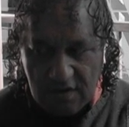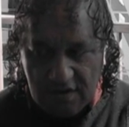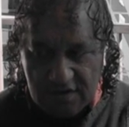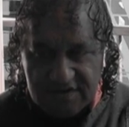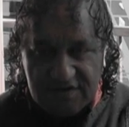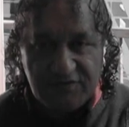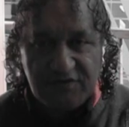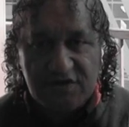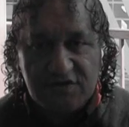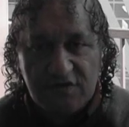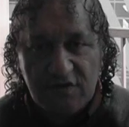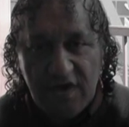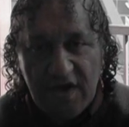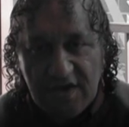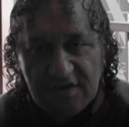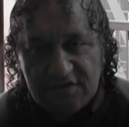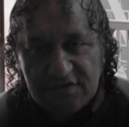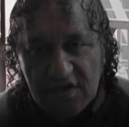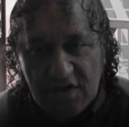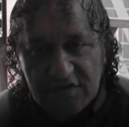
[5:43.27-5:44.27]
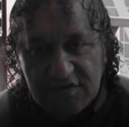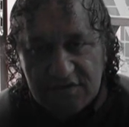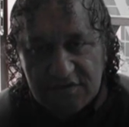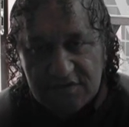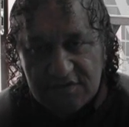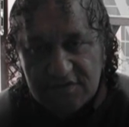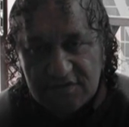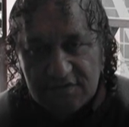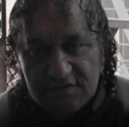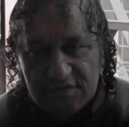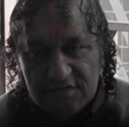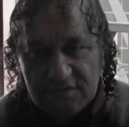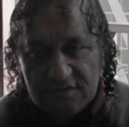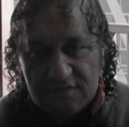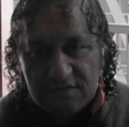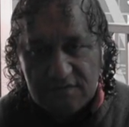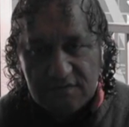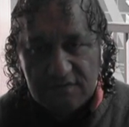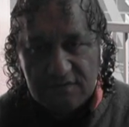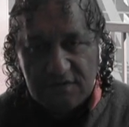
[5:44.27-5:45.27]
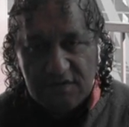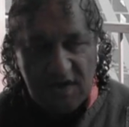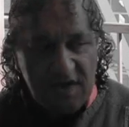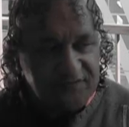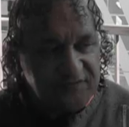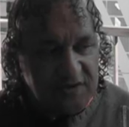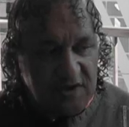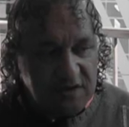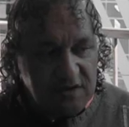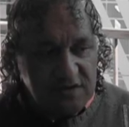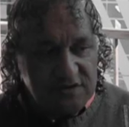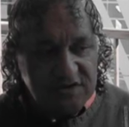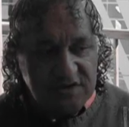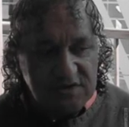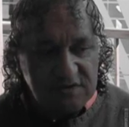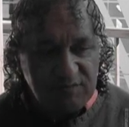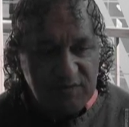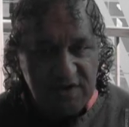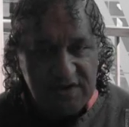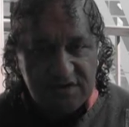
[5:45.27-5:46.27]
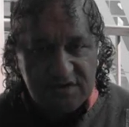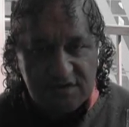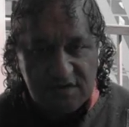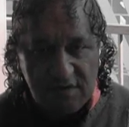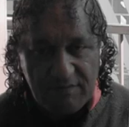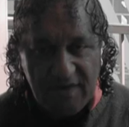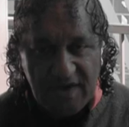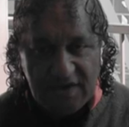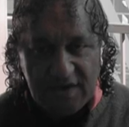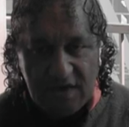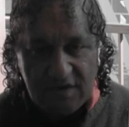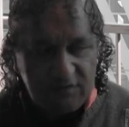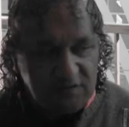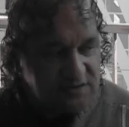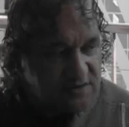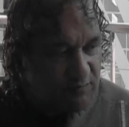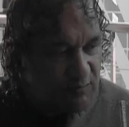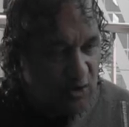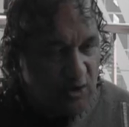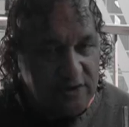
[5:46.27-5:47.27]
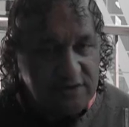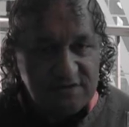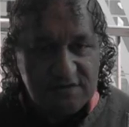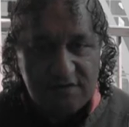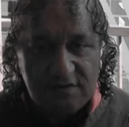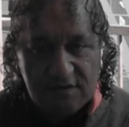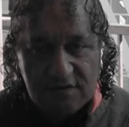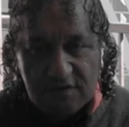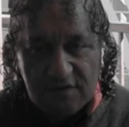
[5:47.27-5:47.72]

72 hours notice. After I go see the police on Monday with the boys,